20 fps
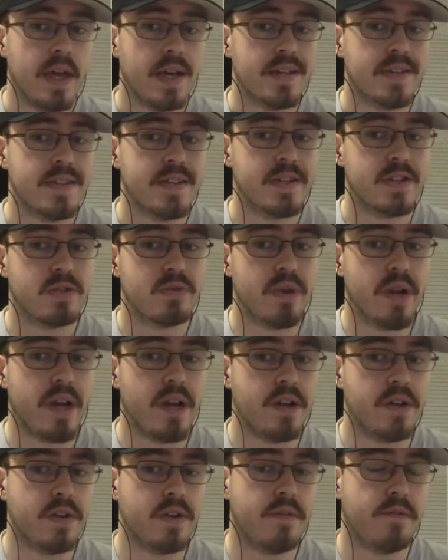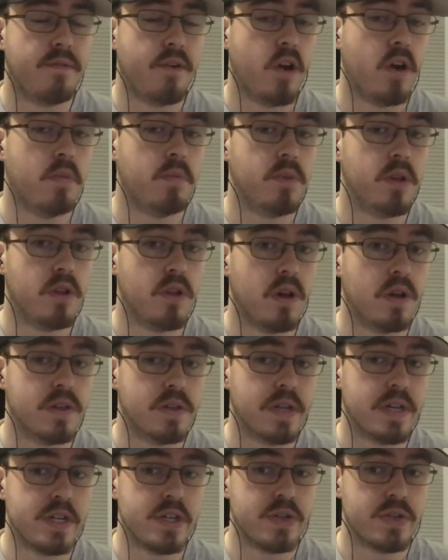sixth round from the Los
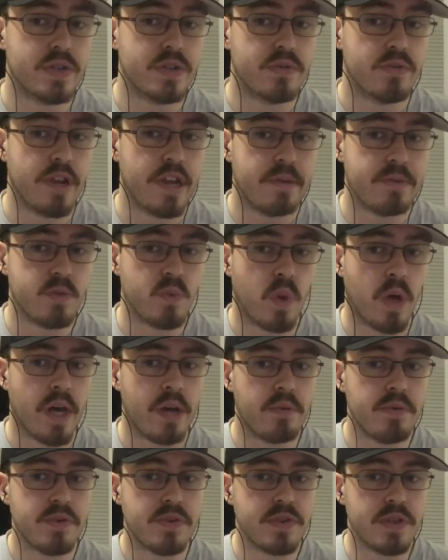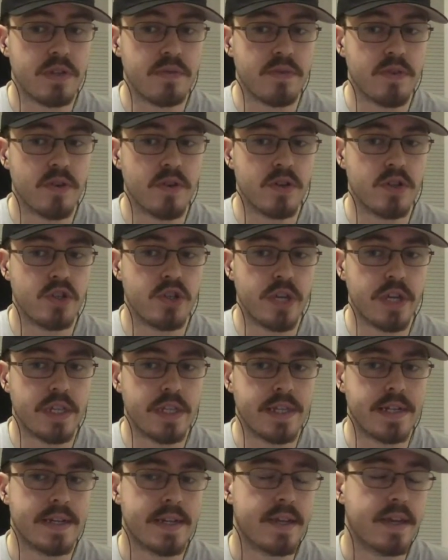Angeles Rams wide receiver
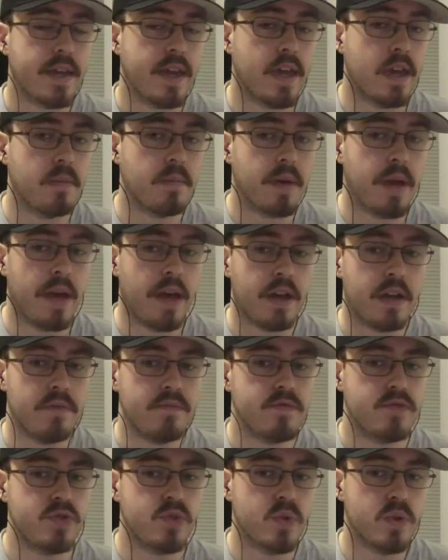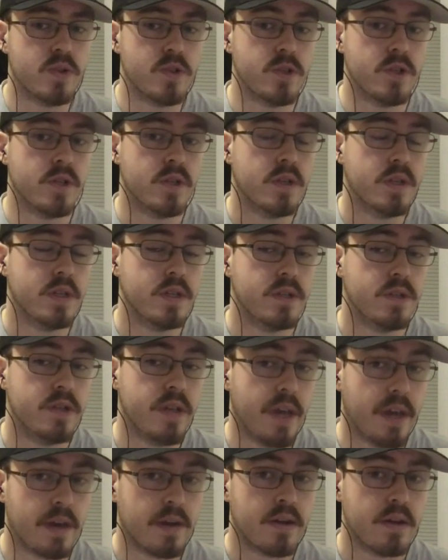Jalen Camp out of Georgia
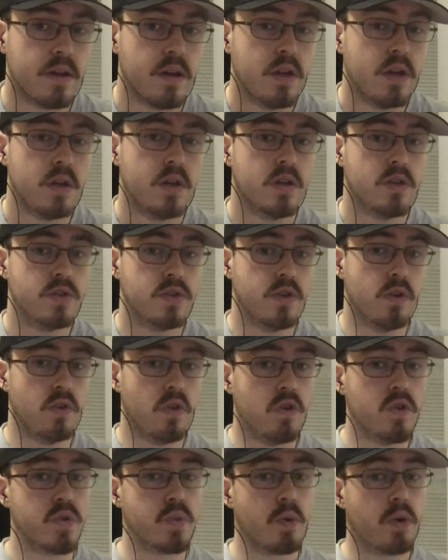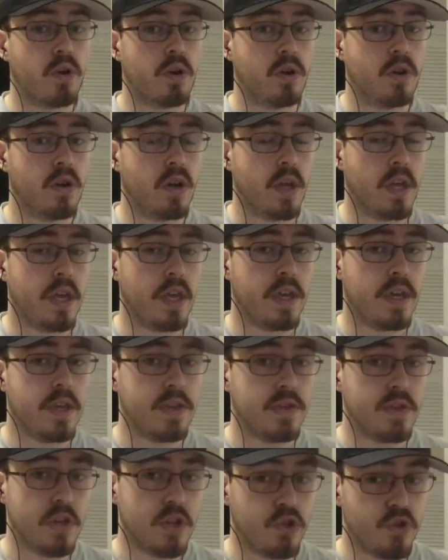Tech. So those were
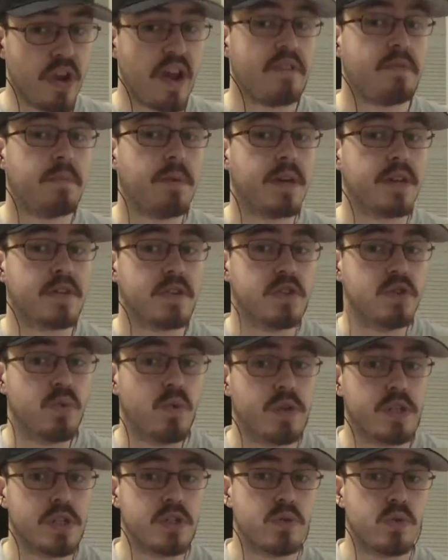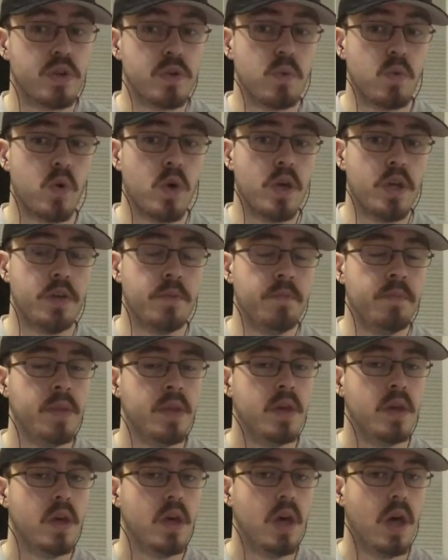his draft picks in 2021.
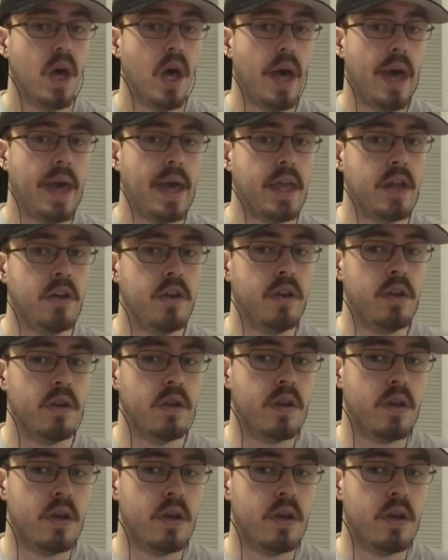And